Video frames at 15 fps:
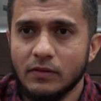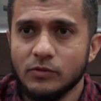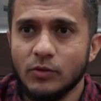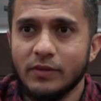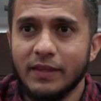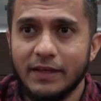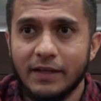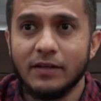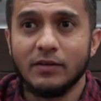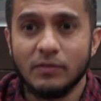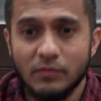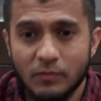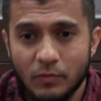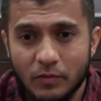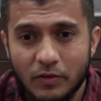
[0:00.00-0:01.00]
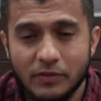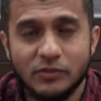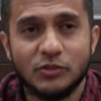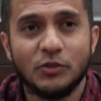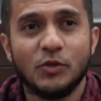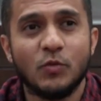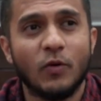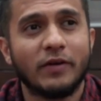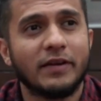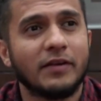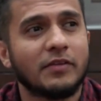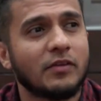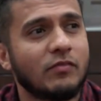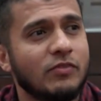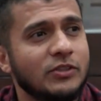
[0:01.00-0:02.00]
so that they can continue working
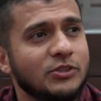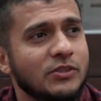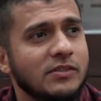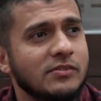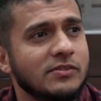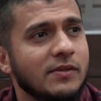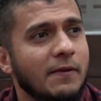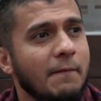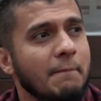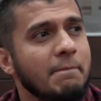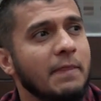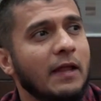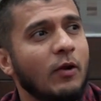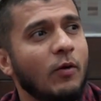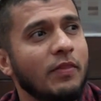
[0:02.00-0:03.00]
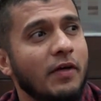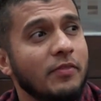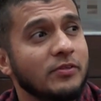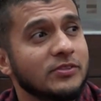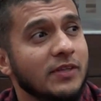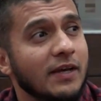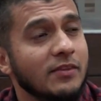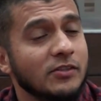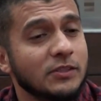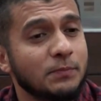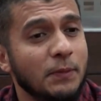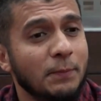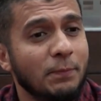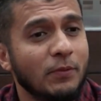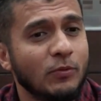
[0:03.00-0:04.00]
in their visions. And on the other side, there's
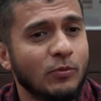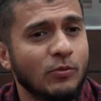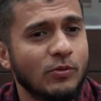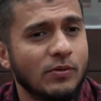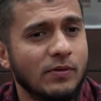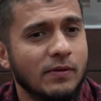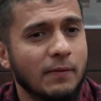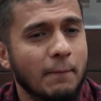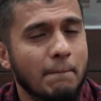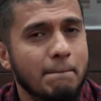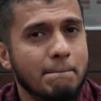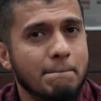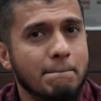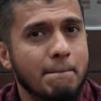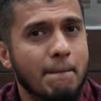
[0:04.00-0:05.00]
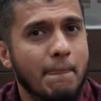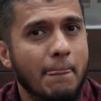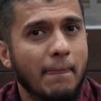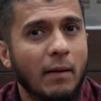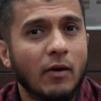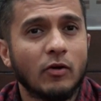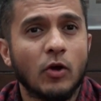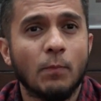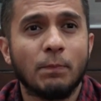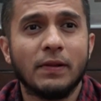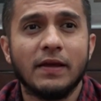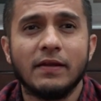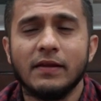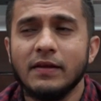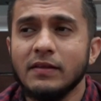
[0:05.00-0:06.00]
people who are
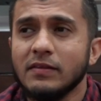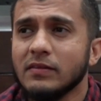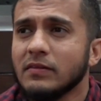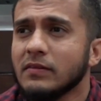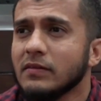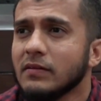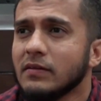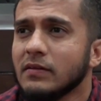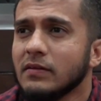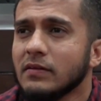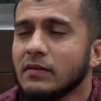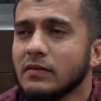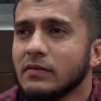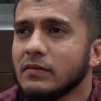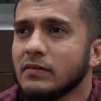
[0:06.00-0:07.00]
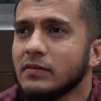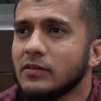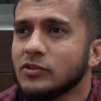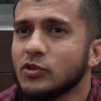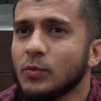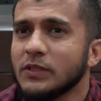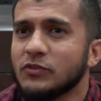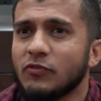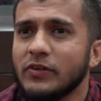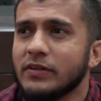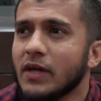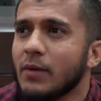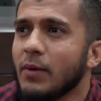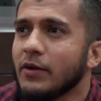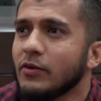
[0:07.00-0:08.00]
complaining, there's so much free
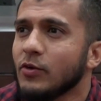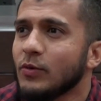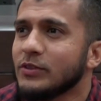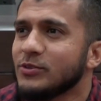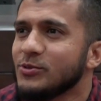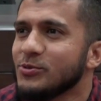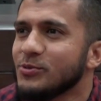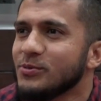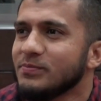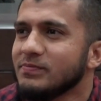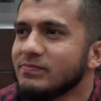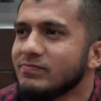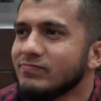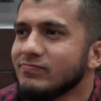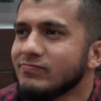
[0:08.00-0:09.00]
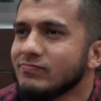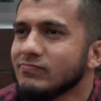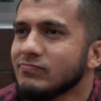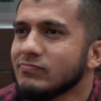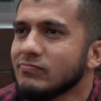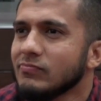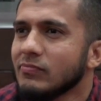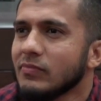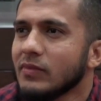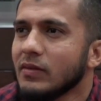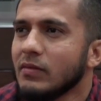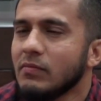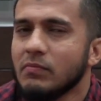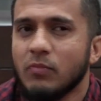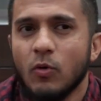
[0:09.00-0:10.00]
time, I don't know what to do.
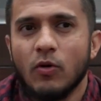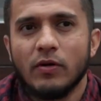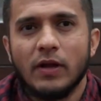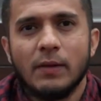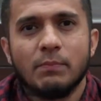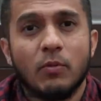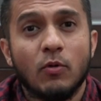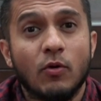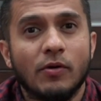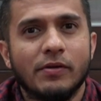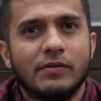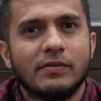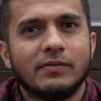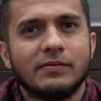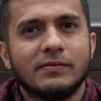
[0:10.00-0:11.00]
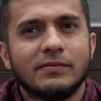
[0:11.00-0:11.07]
I'm bored.